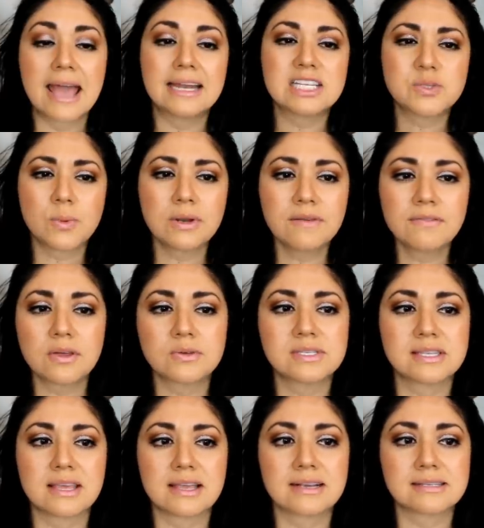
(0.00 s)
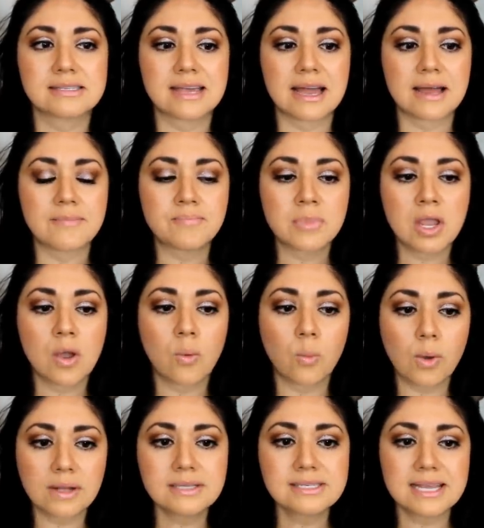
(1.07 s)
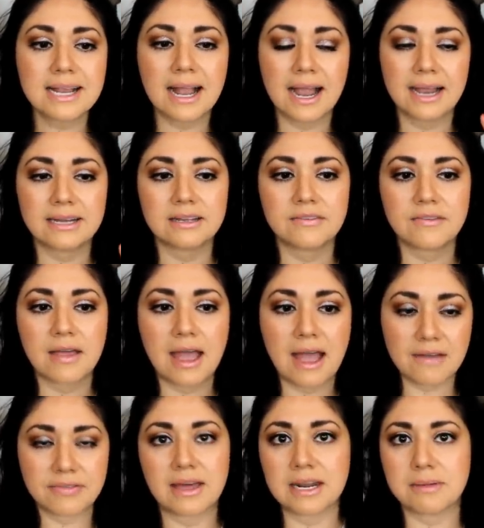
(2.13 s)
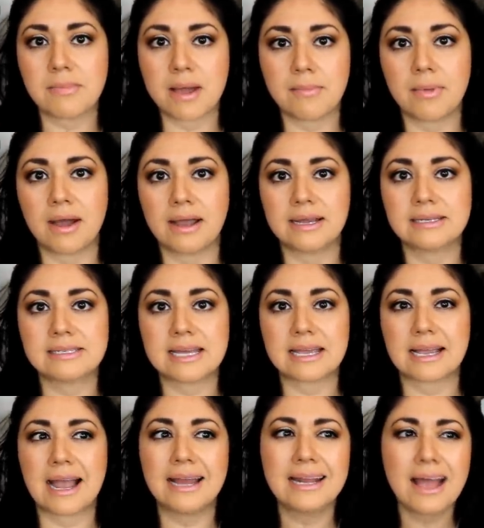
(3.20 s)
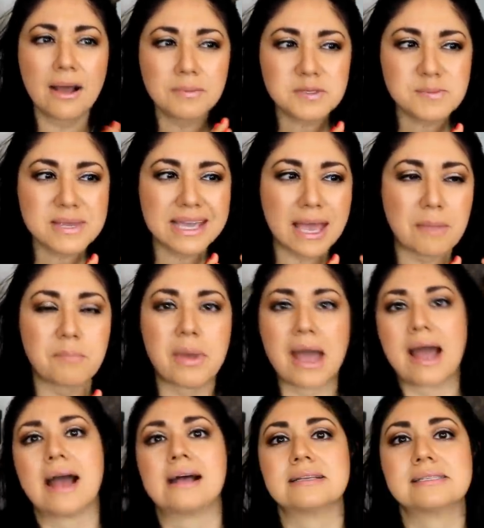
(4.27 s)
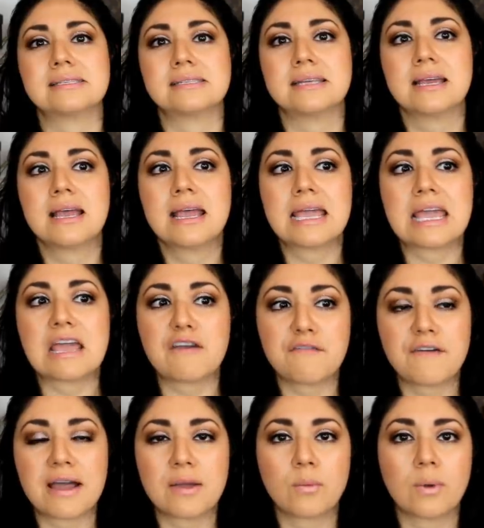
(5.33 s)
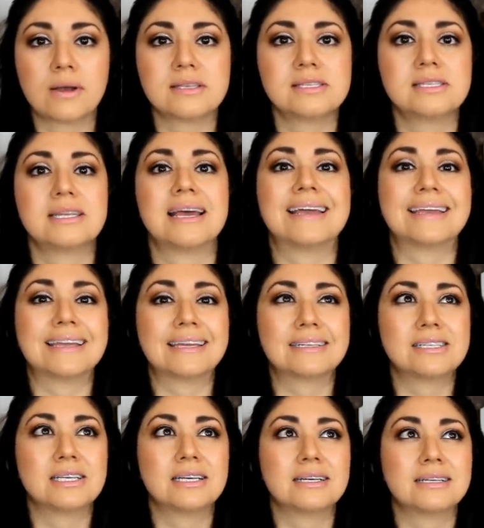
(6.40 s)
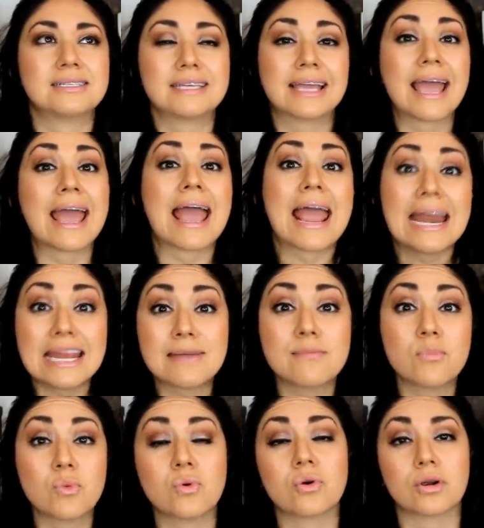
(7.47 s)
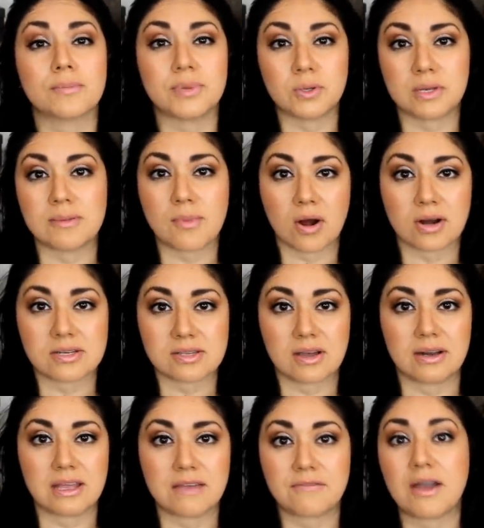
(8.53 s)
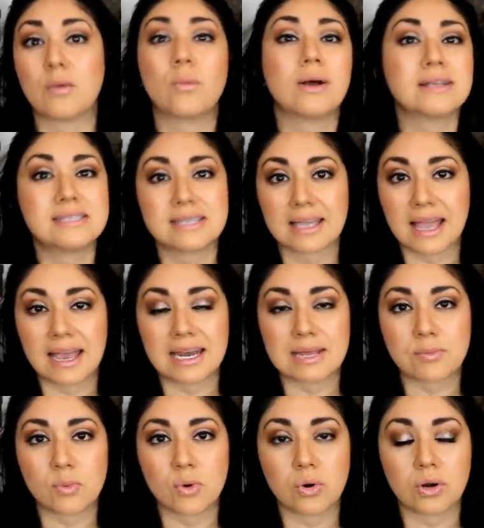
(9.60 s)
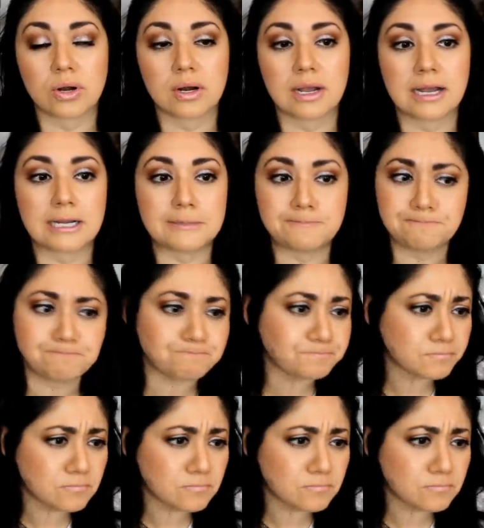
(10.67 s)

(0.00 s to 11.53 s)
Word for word: And it's one of those things that once I kind of have that in my mind, it kind of helps me get past if I was to to to get any more beauty marks on it, if I was to get any more um,